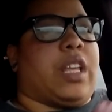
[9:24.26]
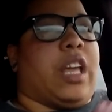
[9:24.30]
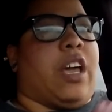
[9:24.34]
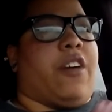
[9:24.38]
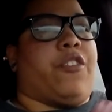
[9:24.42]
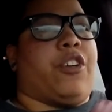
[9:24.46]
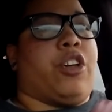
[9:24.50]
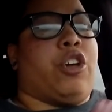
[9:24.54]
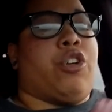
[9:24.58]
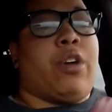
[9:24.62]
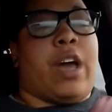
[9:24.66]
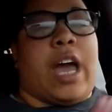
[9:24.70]

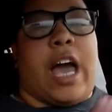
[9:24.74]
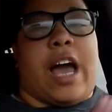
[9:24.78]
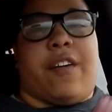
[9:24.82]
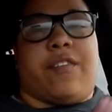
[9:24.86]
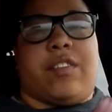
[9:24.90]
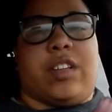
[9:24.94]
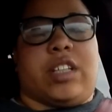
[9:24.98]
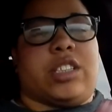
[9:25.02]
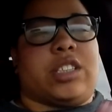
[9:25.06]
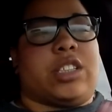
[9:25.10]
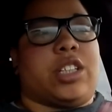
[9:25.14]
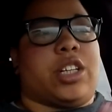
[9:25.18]
if you
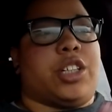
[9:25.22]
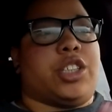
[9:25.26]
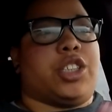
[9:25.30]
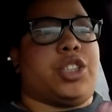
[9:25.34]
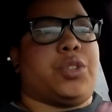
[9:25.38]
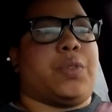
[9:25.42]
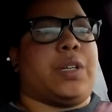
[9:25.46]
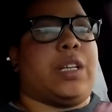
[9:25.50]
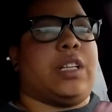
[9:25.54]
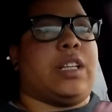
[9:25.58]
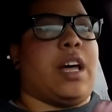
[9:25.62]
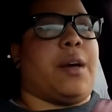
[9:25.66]
have the
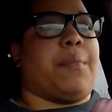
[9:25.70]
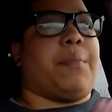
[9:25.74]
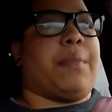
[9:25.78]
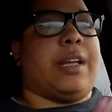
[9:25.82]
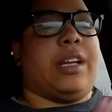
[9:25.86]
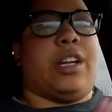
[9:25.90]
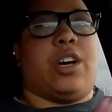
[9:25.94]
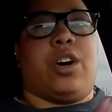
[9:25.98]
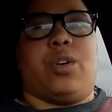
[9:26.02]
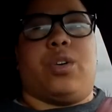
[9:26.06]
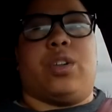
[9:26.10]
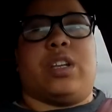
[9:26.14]
surgery, let
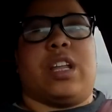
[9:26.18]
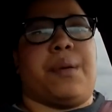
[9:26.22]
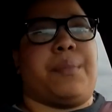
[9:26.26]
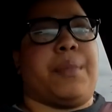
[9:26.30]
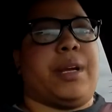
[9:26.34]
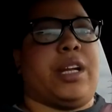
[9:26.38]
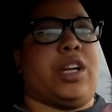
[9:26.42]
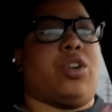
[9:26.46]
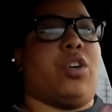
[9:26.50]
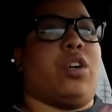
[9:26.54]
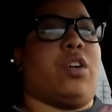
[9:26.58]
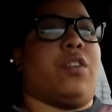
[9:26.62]
me know
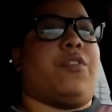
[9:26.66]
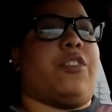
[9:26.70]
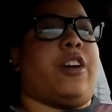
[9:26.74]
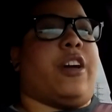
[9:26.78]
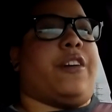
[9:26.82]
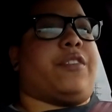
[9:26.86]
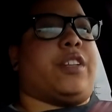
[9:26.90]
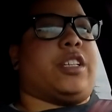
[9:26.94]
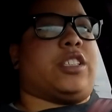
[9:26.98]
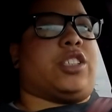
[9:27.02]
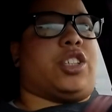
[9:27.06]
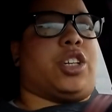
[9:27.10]

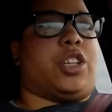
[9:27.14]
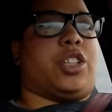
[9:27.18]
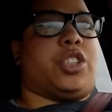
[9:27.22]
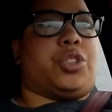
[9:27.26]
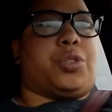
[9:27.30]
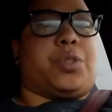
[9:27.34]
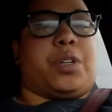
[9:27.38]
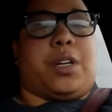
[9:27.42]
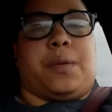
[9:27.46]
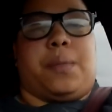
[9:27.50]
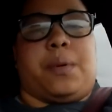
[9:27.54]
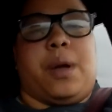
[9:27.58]
if the
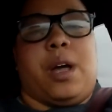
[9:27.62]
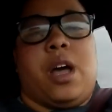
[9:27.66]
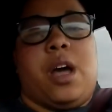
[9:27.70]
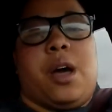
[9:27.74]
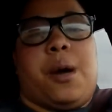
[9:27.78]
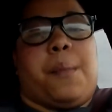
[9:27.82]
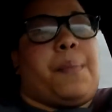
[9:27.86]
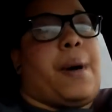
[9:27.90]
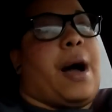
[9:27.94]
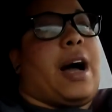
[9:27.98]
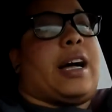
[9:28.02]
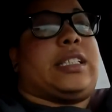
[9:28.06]
surgery
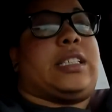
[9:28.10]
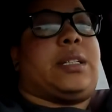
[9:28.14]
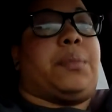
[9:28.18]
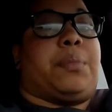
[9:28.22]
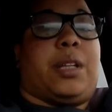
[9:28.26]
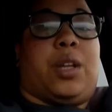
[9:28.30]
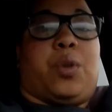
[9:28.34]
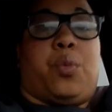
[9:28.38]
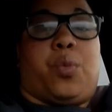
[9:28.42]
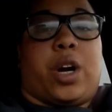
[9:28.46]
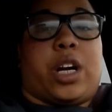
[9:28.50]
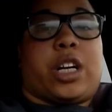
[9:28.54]

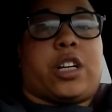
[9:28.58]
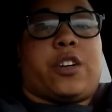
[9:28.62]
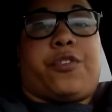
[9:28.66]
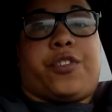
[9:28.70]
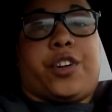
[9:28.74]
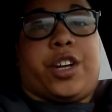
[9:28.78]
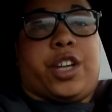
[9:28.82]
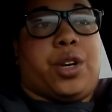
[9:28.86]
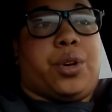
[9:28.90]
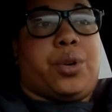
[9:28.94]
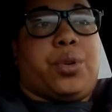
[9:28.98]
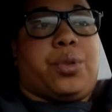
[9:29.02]
possibly worked
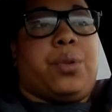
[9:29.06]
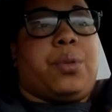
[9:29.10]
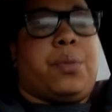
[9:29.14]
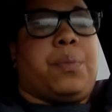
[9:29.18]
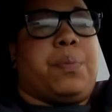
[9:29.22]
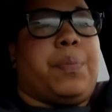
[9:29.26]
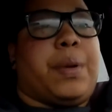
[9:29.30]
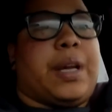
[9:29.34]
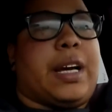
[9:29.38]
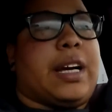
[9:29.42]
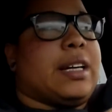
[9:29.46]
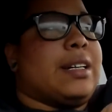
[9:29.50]
for you,
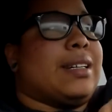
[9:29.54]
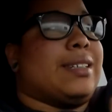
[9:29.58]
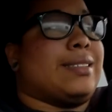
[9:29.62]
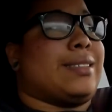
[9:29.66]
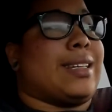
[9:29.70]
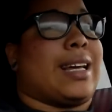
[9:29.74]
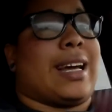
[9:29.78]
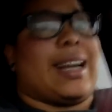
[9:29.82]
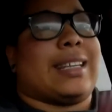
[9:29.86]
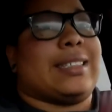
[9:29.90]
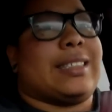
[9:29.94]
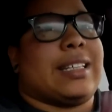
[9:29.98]

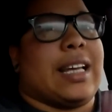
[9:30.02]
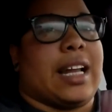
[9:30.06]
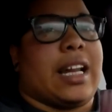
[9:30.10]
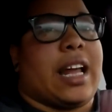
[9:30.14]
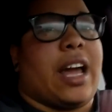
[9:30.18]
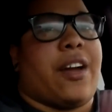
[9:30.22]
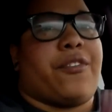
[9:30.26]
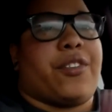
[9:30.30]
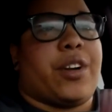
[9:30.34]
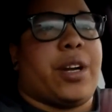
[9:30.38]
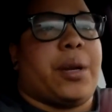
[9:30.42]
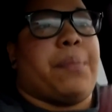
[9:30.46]
because like I
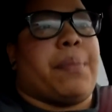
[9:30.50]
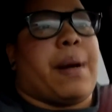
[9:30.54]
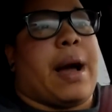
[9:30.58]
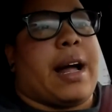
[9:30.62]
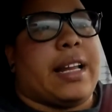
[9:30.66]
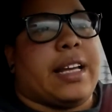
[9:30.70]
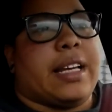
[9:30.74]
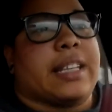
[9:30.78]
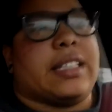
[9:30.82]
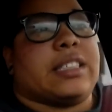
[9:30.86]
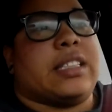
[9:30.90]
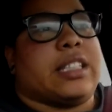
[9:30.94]
said,
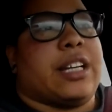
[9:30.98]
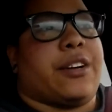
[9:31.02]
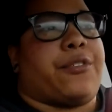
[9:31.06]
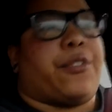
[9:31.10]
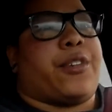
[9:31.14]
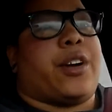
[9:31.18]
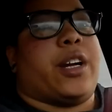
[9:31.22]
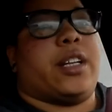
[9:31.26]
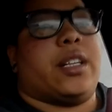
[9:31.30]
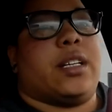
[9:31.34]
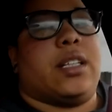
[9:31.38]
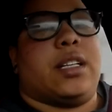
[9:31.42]
everybody is
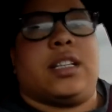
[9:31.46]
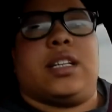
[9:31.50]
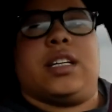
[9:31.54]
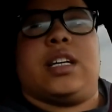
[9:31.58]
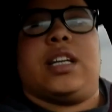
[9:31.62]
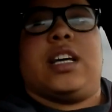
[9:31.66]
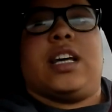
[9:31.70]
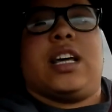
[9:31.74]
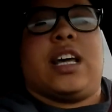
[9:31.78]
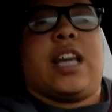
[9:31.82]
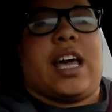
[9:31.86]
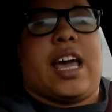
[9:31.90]
different,
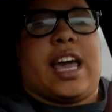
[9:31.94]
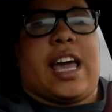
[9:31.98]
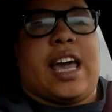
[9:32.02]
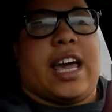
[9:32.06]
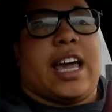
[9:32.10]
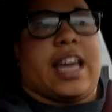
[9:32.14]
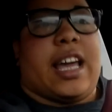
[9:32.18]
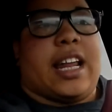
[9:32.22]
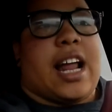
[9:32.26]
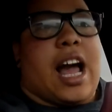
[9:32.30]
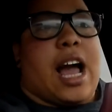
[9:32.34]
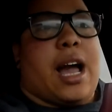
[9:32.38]

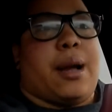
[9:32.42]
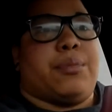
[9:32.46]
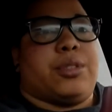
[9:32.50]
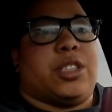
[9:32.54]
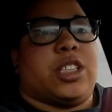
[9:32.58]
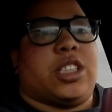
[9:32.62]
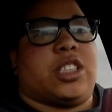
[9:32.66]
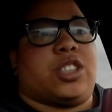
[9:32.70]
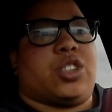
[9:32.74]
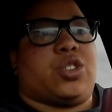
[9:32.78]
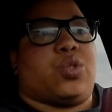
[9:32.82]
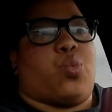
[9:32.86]
and I'm
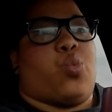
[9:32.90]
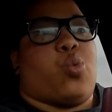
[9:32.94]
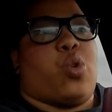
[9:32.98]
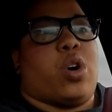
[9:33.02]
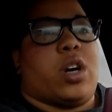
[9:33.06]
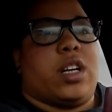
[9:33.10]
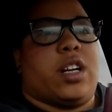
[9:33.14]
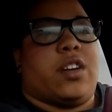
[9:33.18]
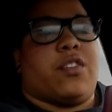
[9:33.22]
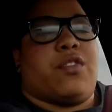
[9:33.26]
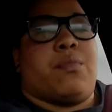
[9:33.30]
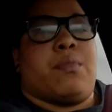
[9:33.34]
just
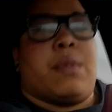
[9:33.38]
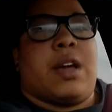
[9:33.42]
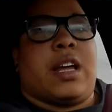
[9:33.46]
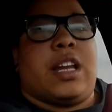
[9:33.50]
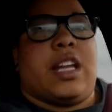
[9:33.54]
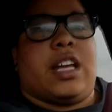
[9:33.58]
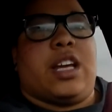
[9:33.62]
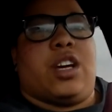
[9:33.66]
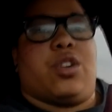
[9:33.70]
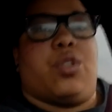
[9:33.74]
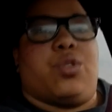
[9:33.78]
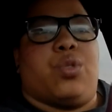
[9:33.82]
one of
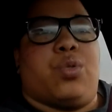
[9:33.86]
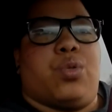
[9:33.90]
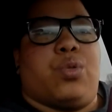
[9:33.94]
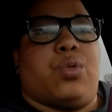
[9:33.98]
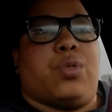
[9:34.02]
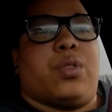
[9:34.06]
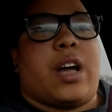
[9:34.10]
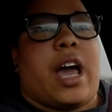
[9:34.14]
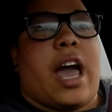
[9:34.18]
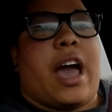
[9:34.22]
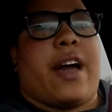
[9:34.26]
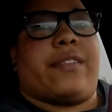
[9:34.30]
many
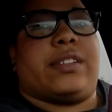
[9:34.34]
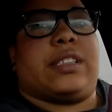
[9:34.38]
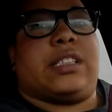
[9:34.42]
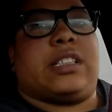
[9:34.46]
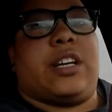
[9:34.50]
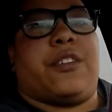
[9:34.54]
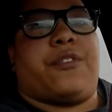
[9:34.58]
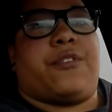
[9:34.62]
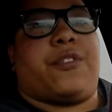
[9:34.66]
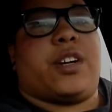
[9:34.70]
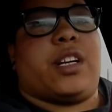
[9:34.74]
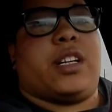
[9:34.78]
who has
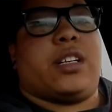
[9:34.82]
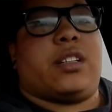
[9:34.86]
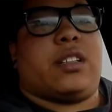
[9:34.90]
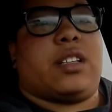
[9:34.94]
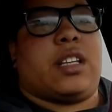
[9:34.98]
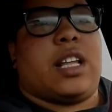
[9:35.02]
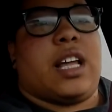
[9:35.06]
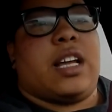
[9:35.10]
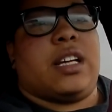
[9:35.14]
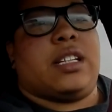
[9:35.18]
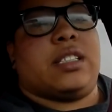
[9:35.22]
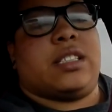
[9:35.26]

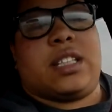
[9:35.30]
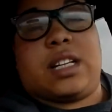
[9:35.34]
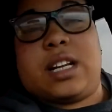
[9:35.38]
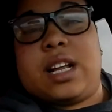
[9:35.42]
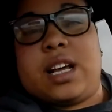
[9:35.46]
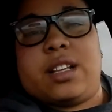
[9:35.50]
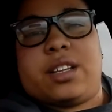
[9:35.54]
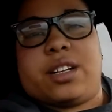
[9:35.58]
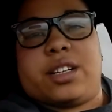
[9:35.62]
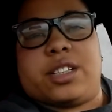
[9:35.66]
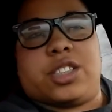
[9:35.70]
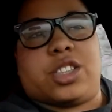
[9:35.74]
different things
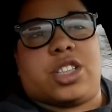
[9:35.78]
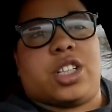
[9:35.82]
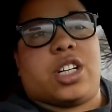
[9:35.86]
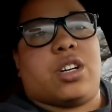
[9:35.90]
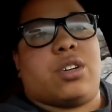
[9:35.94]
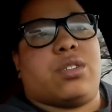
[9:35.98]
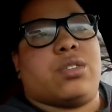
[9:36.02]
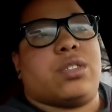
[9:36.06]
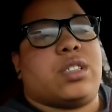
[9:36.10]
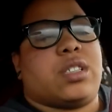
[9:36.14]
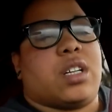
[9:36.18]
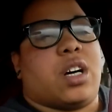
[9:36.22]
than others, you
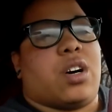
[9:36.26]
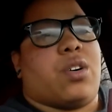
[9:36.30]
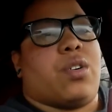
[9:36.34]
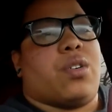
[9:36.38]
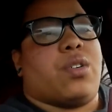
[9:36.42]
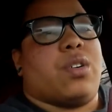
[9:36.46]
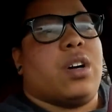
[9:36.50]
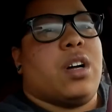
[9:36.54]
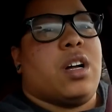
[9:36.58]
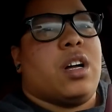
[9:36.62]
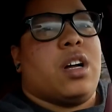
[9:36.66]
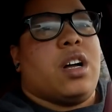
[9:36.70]
know.
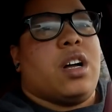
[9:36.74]
So